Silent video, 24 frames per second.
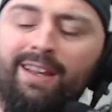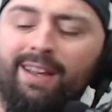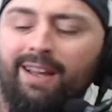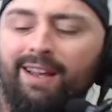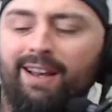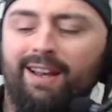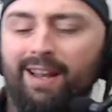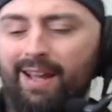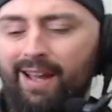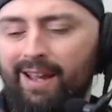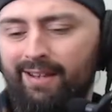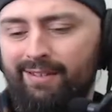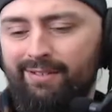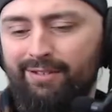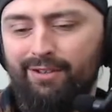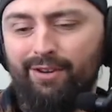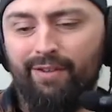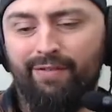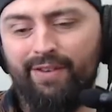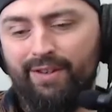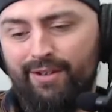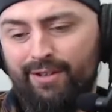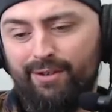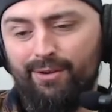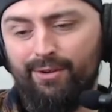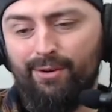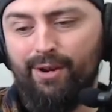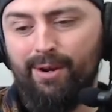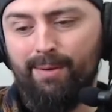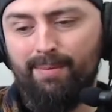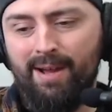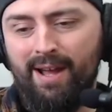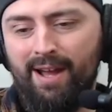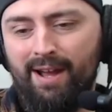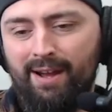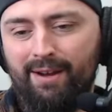Like, nothing to
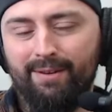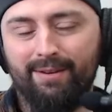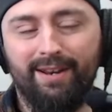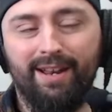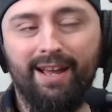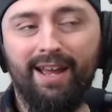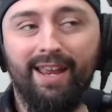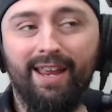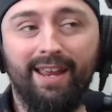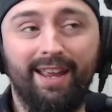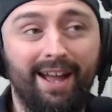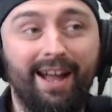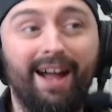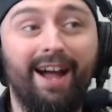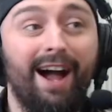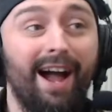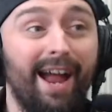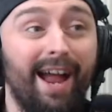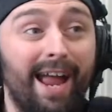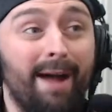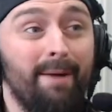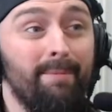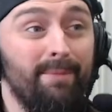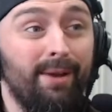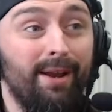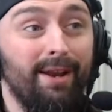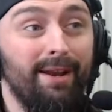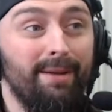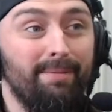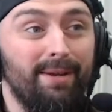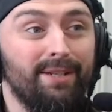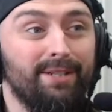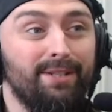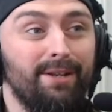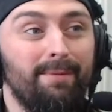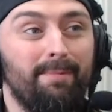talk about. Like, I am going to
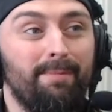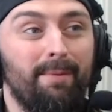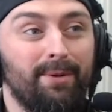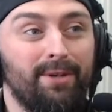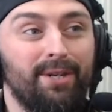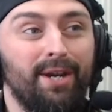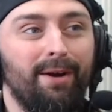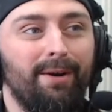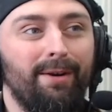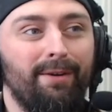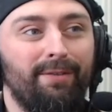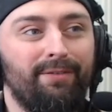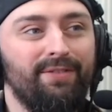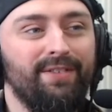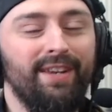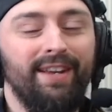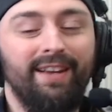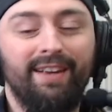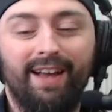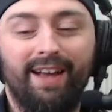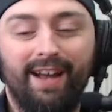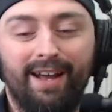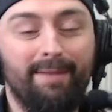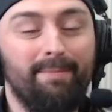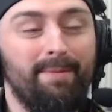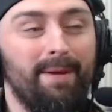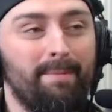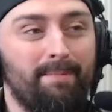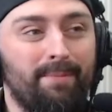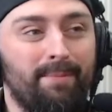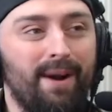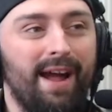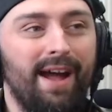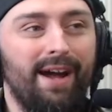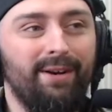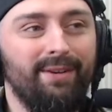be super chuffed and a bit
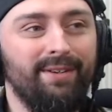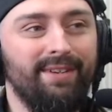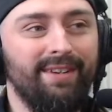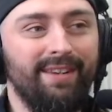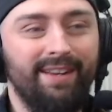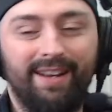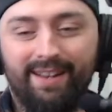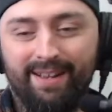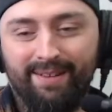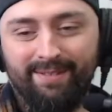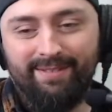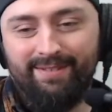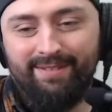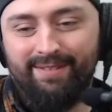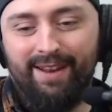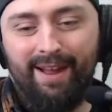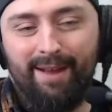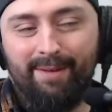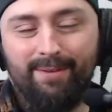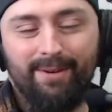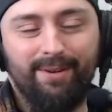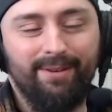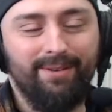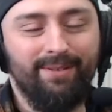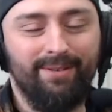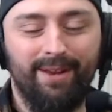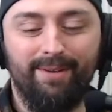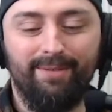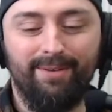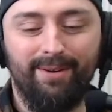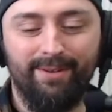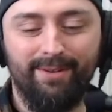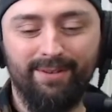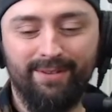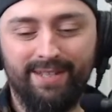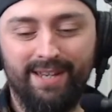proud, and I'm
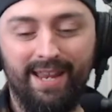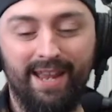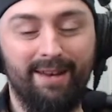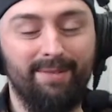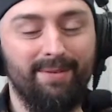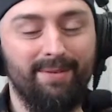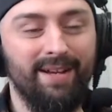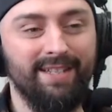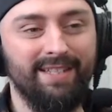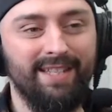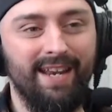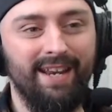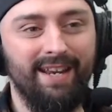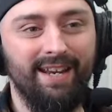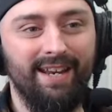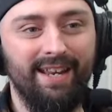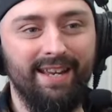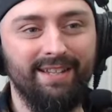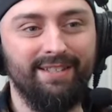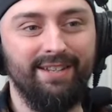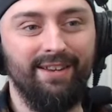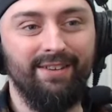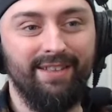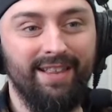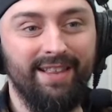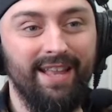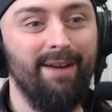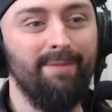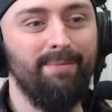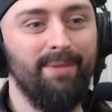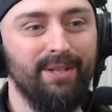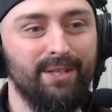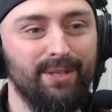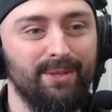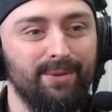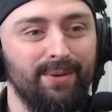not scared about saying it. So that
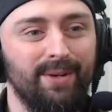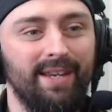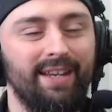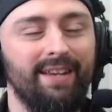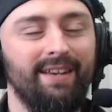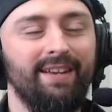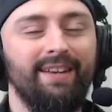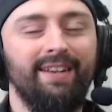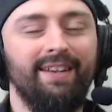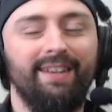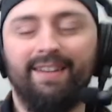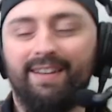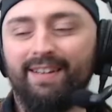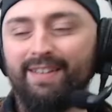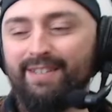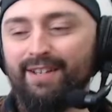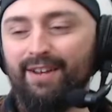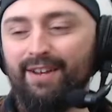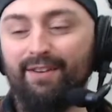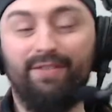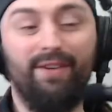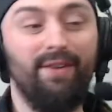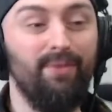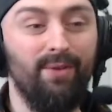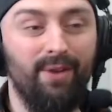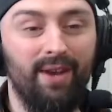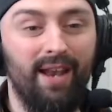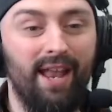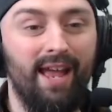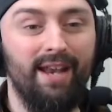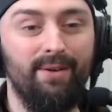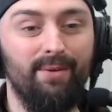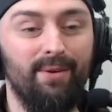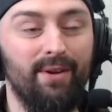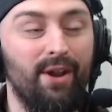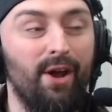would be sweet. So if you ever want to
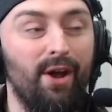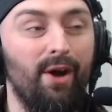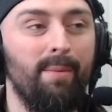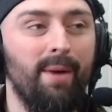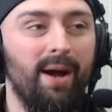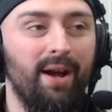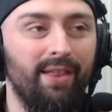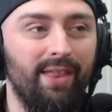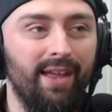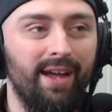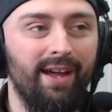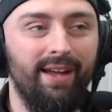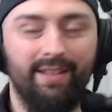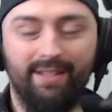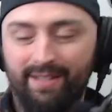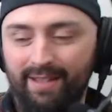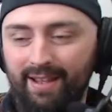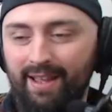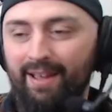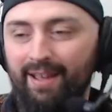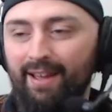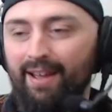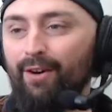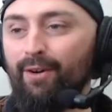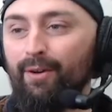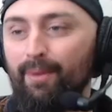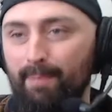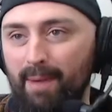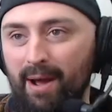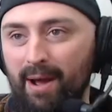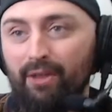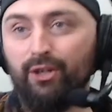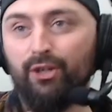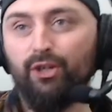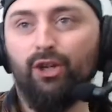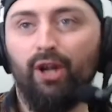let anyone know about that,
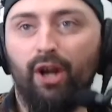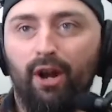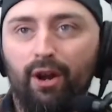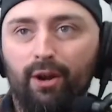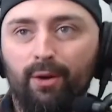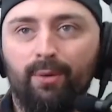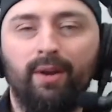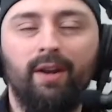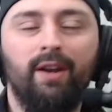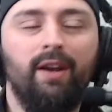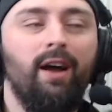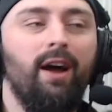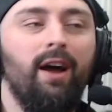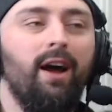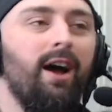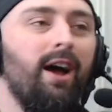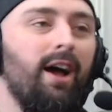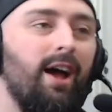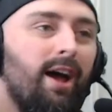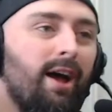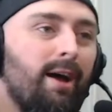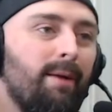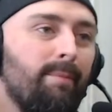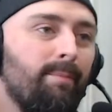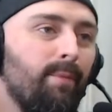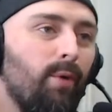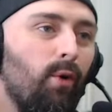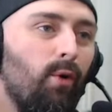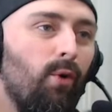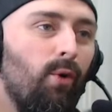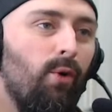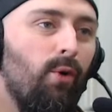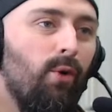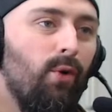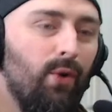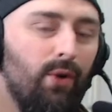about the show,
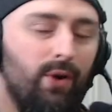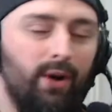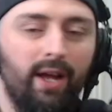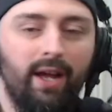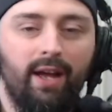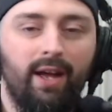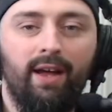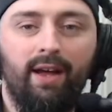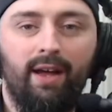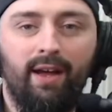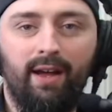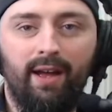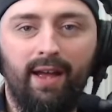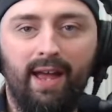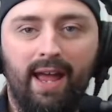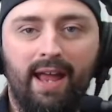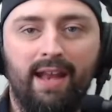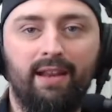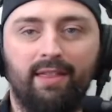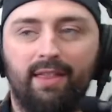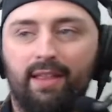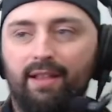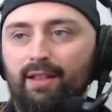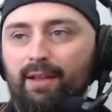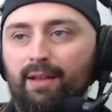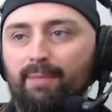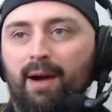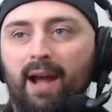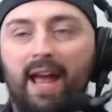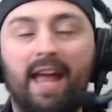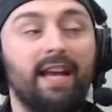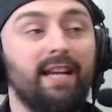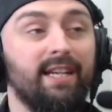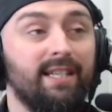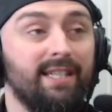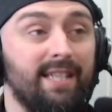or anything that
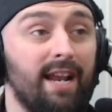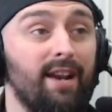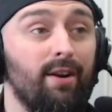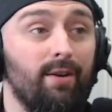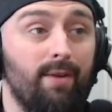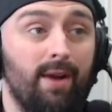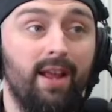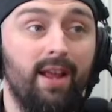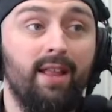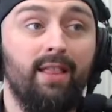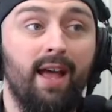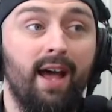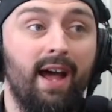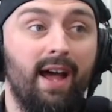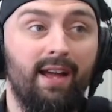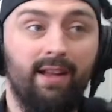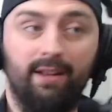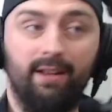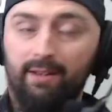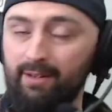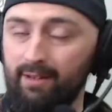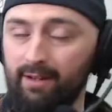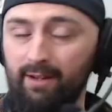might accelerate that,